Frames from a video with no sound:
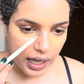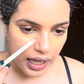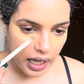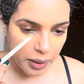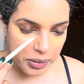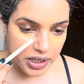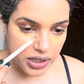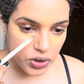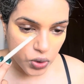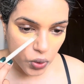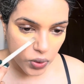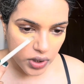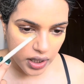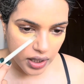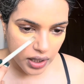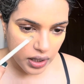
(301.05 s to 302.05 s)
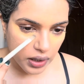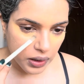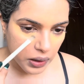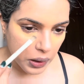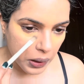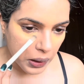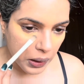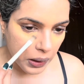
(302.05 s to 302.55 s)
I mean, so
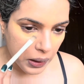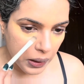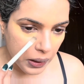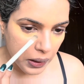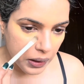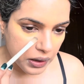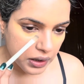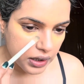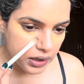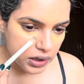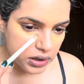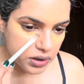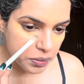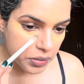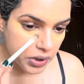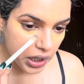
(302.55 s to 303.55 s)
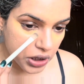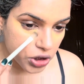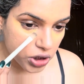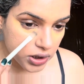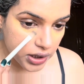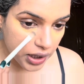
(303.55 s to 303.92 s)
these brushes,